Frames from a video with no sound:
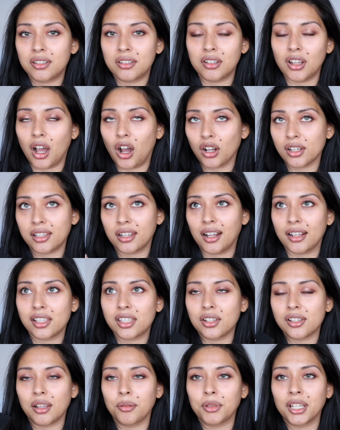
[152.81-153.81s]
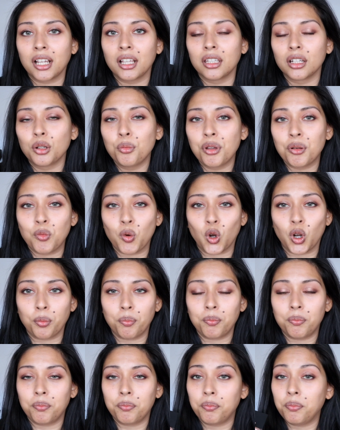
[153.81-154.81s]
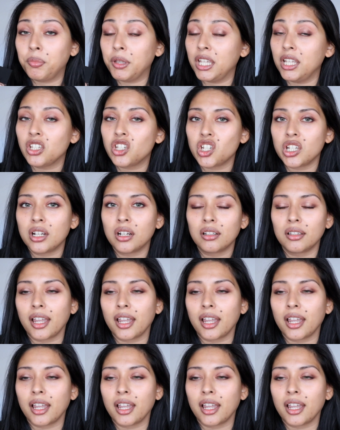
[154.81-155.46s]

oxidized to something a little bit more peachier,